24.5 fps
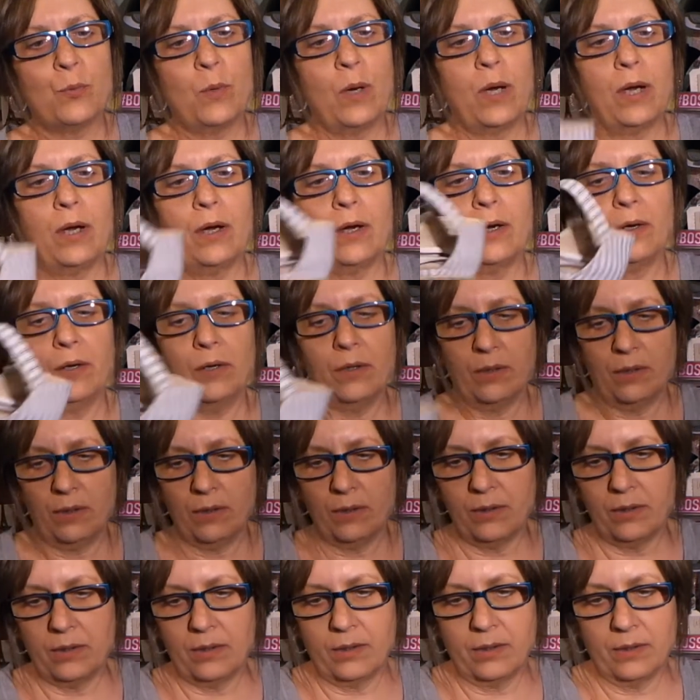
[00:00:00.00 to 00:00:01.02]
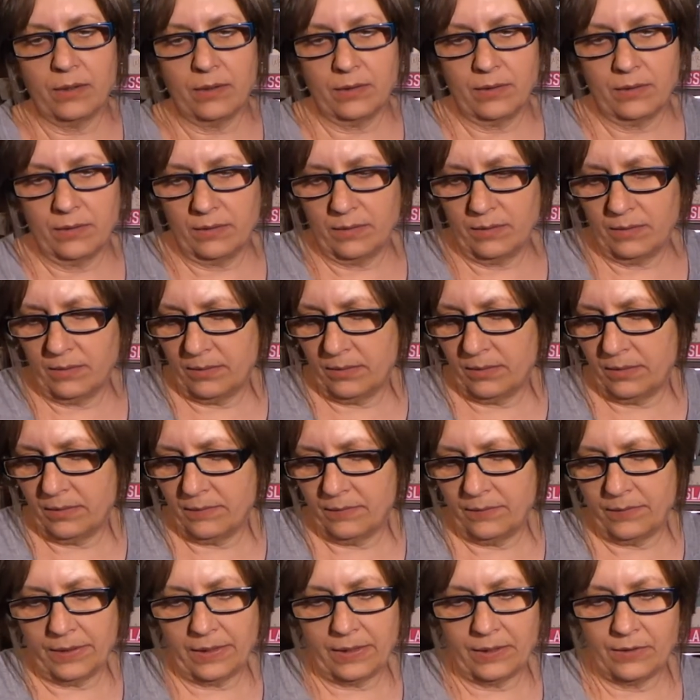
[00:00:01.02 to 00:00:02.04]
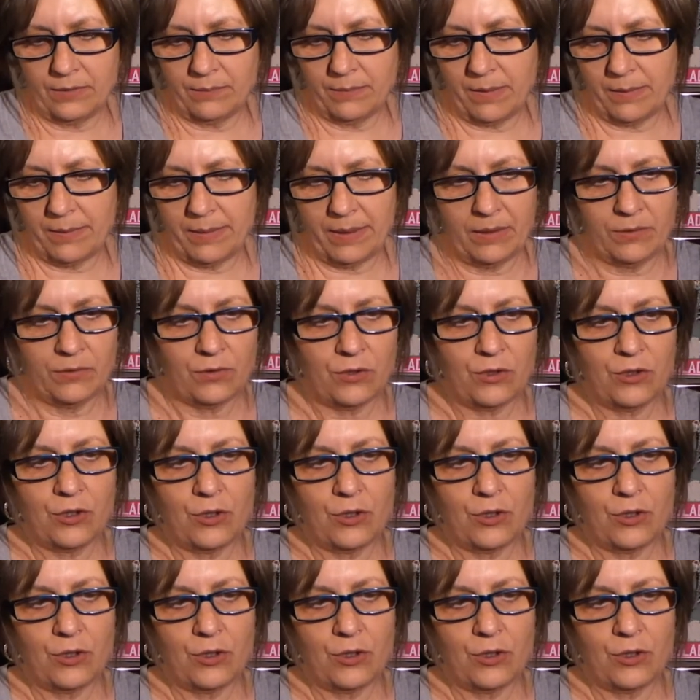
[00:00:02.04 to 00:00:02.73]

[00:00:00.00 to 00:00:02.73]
were, I'll just